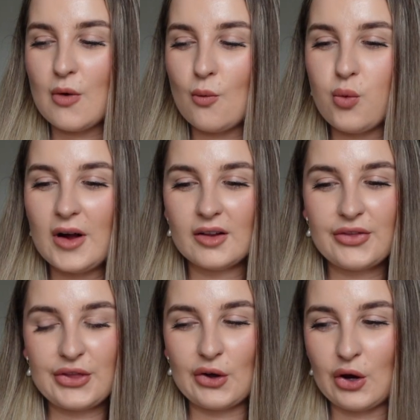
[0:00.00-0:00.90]
well
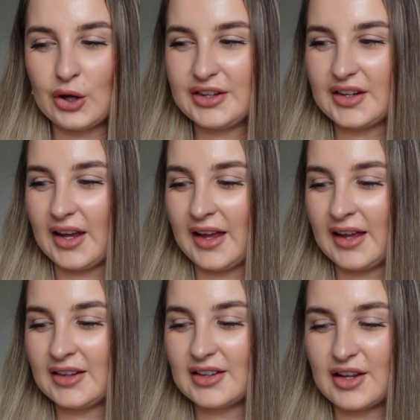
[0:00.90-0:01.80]
thought
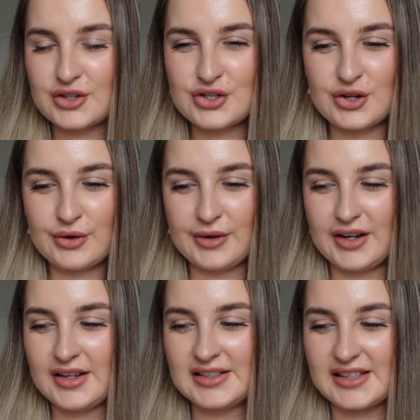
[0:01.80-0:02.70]
and
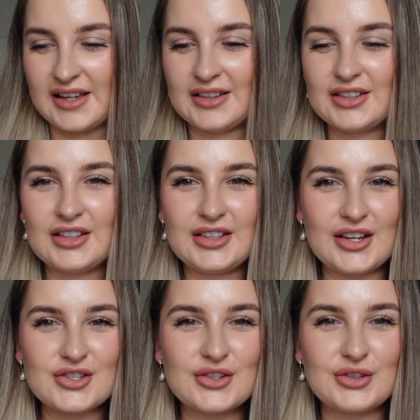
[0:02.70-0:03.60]
luxurious, and the
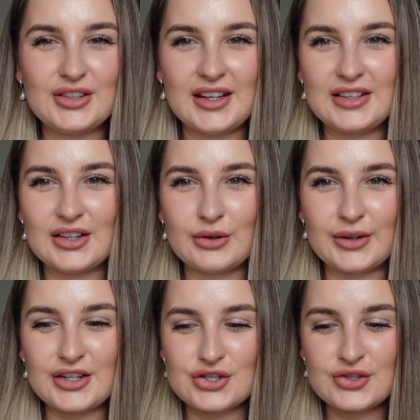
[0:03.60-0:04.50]
attention to detail
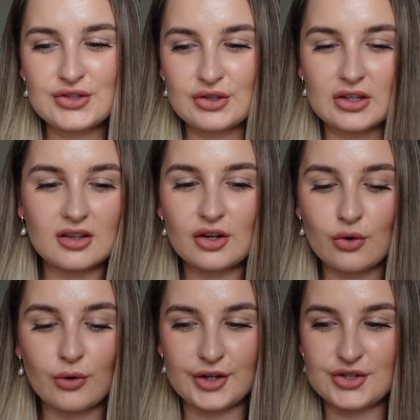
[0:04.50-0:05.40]
is just
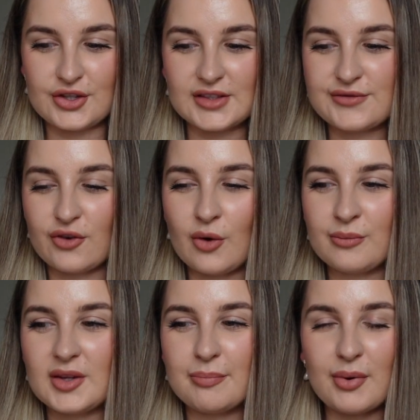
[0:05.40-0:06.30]
gorgeous,
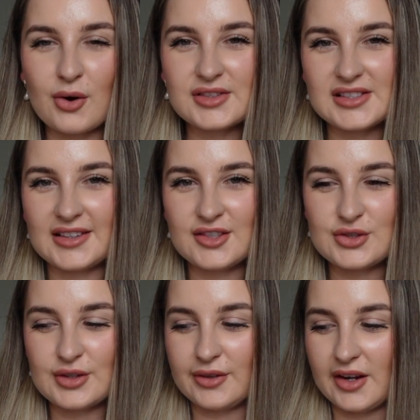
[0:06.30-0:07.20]
from the box that the
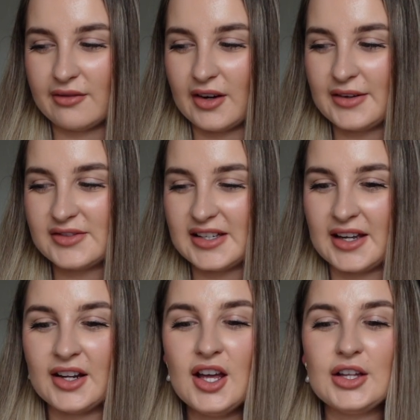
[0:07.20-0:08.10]
jewelry arrives
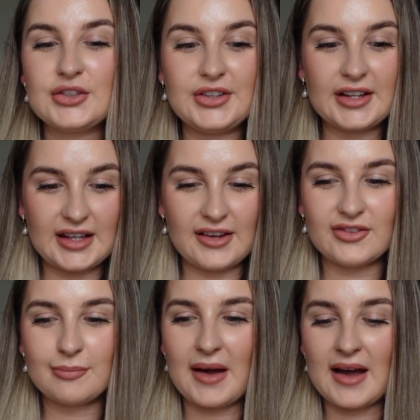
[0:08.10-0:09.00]
in, to the
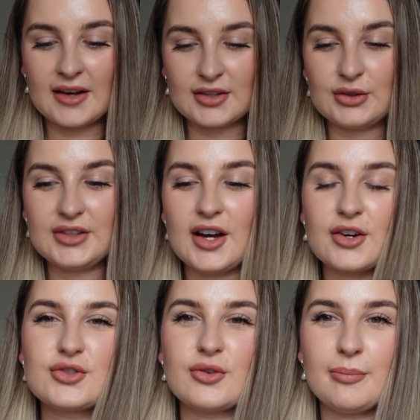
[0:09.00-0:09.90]
gift bag, to the
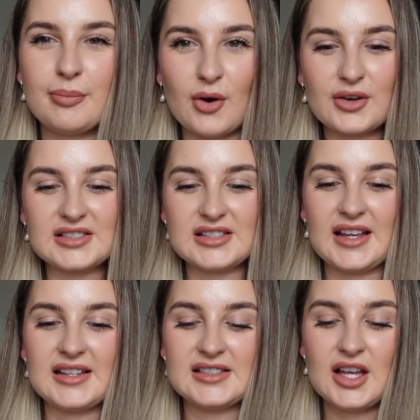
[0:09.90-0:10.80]
actual
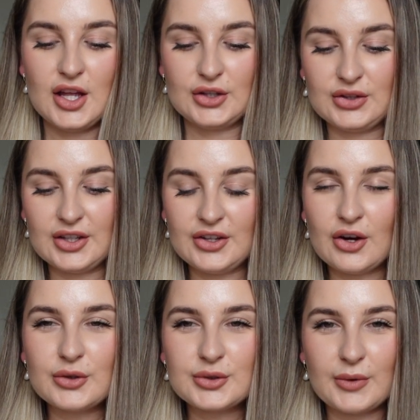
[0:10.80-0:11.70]
boxes, to the
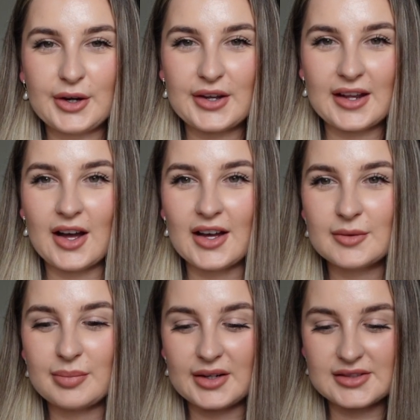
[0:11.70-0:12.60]
note where you can add a
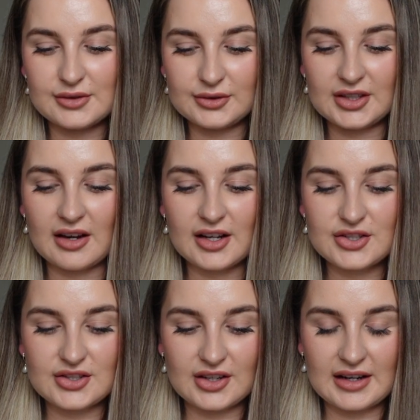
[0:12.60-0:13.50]
personal
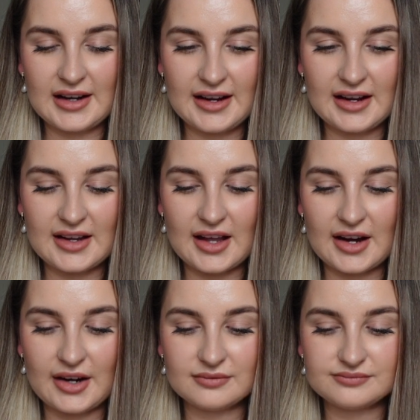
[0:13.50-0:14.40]
touch, cleaning
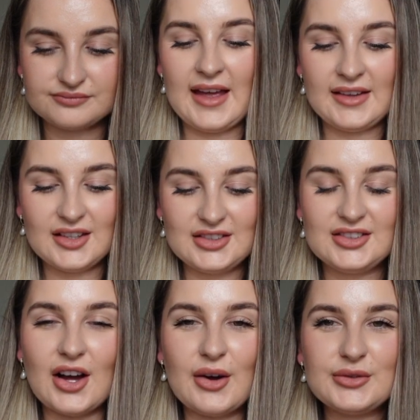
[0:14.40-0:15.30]
care, and
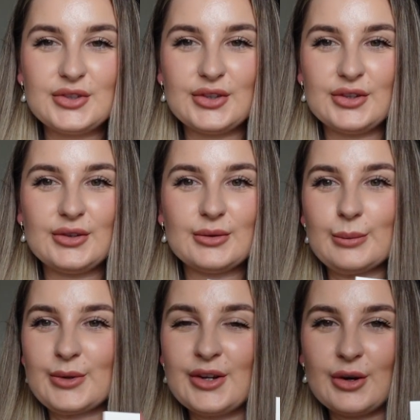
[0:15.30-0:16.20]
down to,
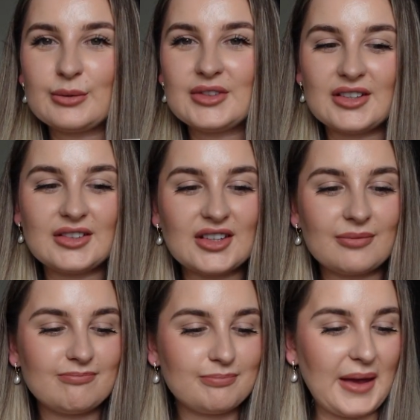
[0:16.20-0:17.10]
you know,
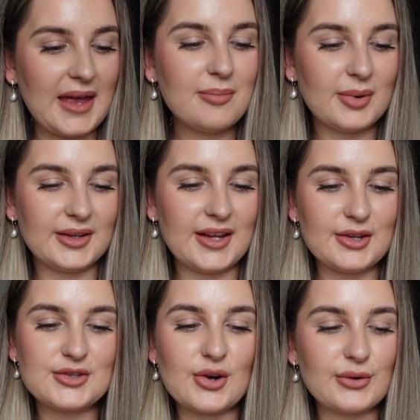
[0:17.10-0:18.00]
the paper that
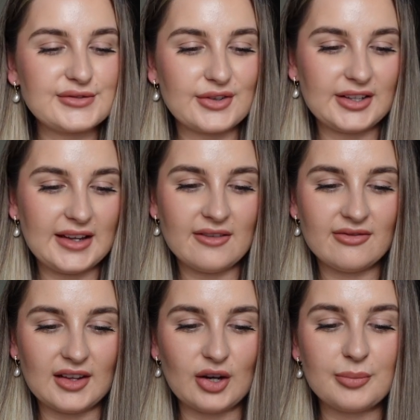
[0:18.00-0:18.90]
you chose for the
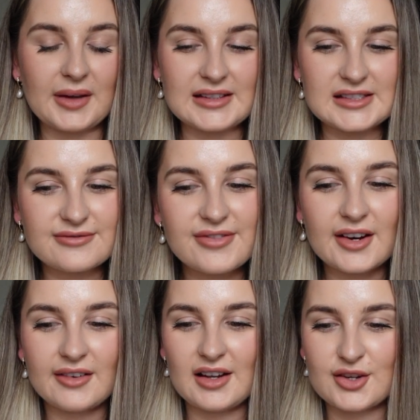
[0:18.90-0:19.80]
envelope. It's
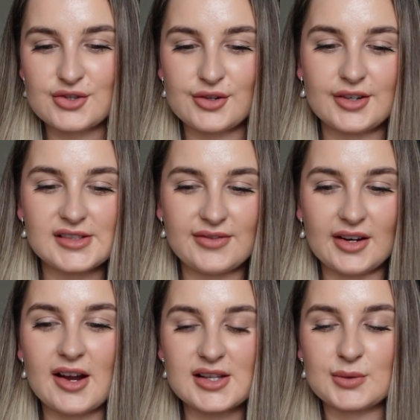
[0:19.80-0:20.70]
very luxurious,
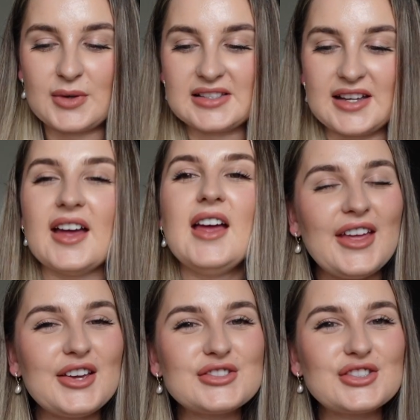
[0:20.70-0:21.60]
very exquisite.
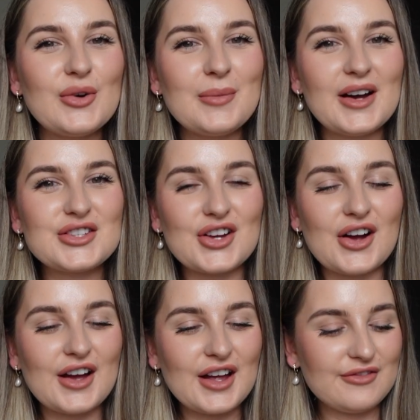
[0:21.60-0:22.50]
Thank you so much.
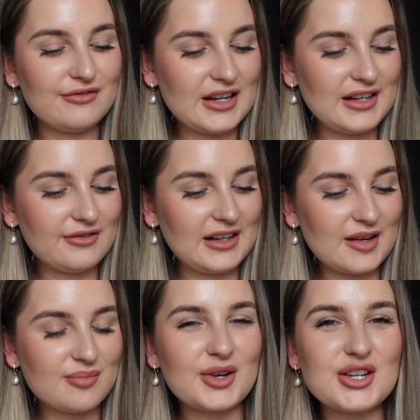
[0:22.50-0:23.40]
I really, really
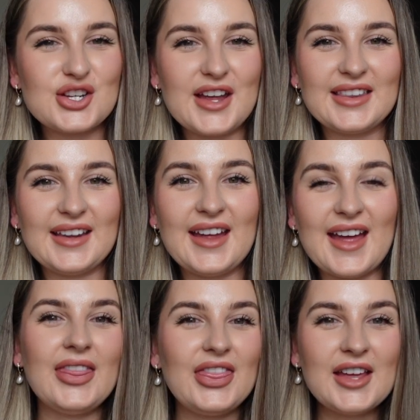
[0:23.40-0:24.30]
appreciate it.
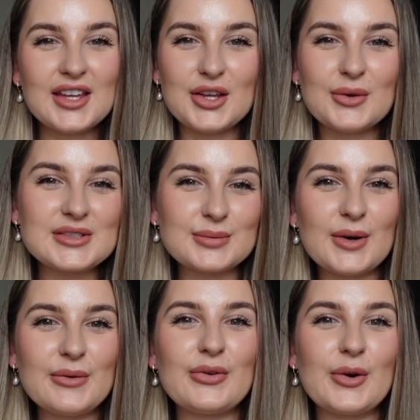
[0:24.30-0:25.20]
And thank you as
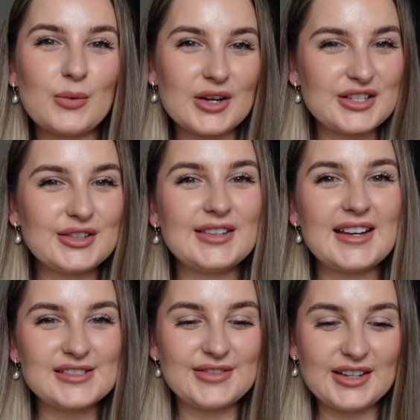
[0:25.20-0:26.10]
well for watching
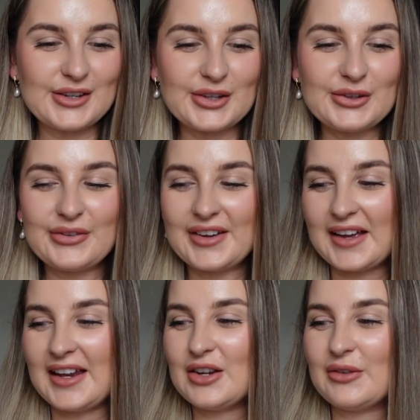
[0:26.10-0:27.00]
today's video. I don't think
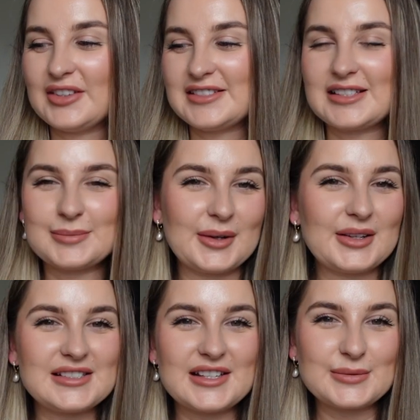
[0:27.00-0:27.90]
any of these
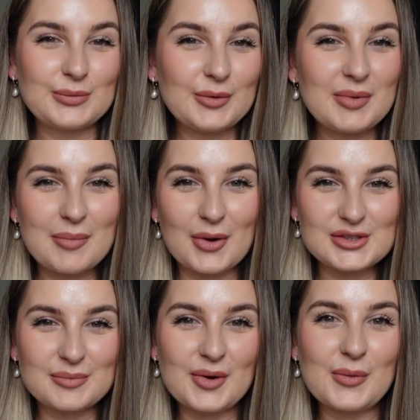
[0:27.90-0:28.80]
experiences would be
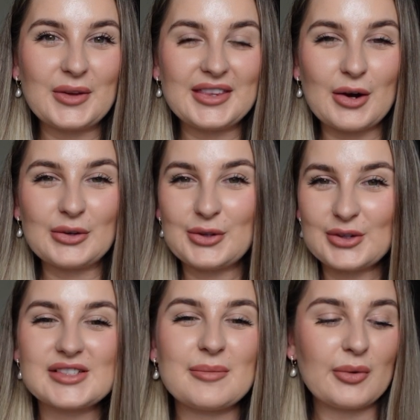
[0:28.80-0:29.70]
possible without your
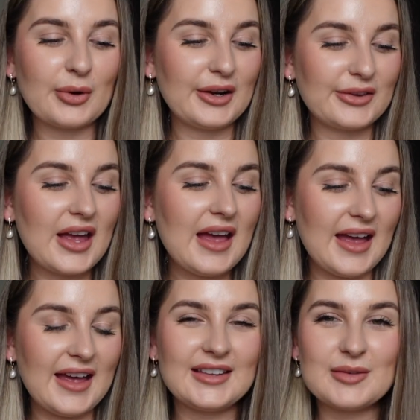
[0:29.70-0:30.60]
support
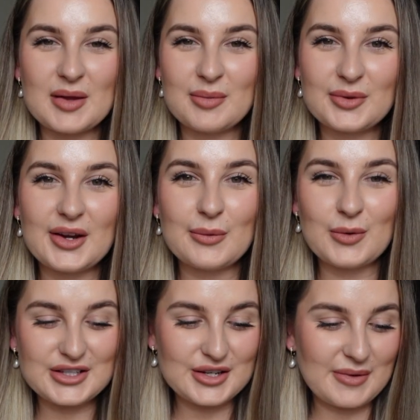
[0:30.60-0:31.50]
and the people that are
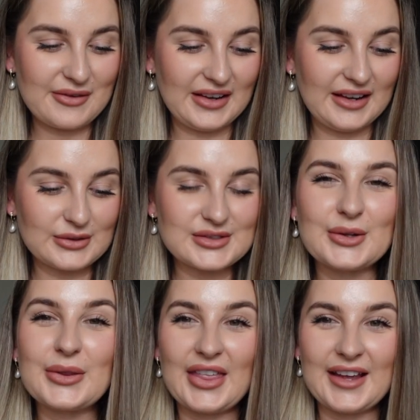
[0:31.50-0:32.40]
watching my video.
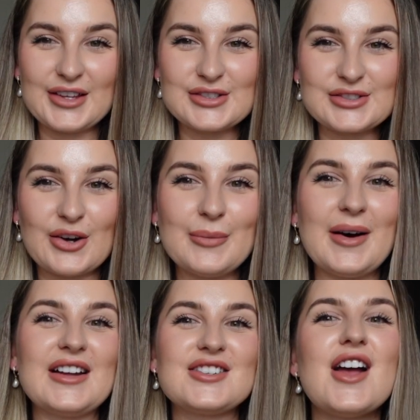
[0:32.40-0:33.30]
So thank you so
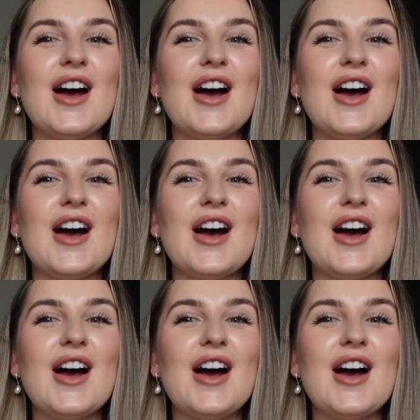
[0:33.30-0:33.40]
much.